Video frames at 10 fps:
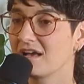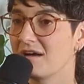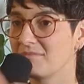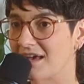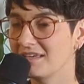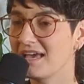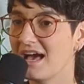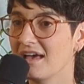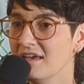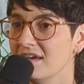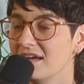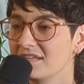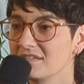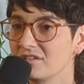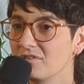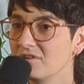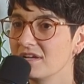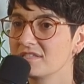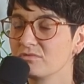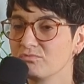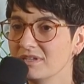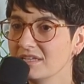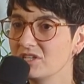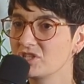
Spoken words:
come back. Yeah. It's a really